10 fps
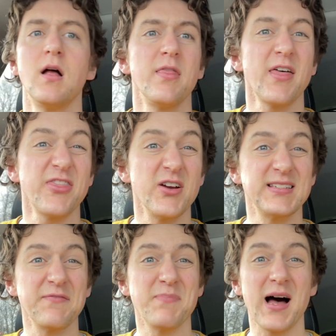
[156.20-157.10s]

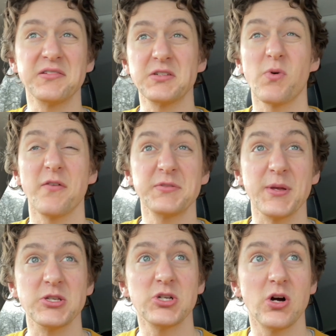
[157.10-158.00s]
£37 is what I've
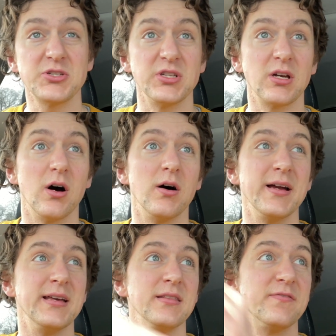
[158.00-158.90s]
spent charging the car
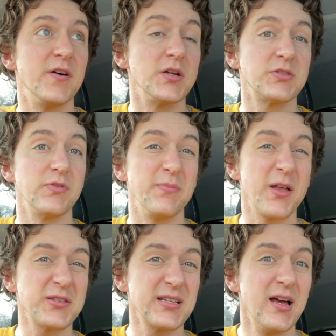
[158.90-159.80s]
in the first 3
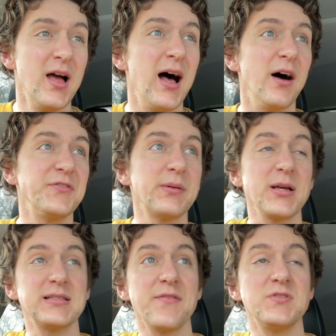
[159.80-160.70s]
months. I've done
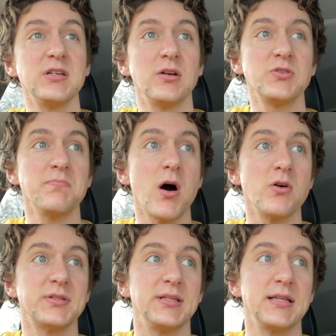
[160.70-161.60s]
about 1,700
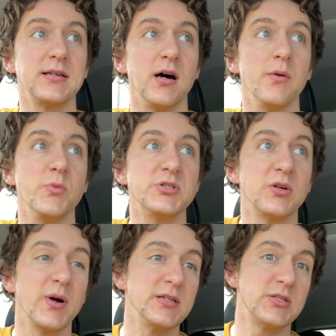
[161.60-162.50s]
miles in that time, which
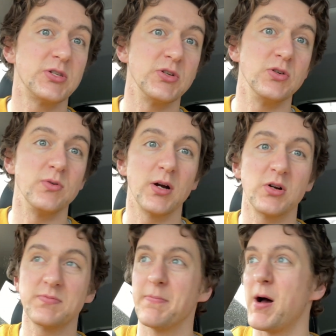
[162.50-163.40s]
equates to a
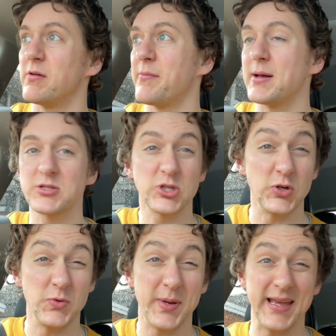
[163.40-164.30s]
cost per mile of about
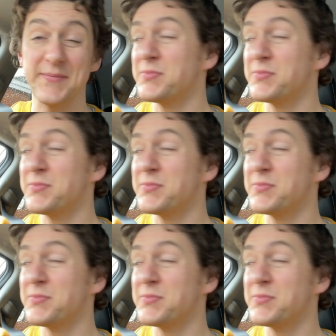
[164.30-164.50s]
2p.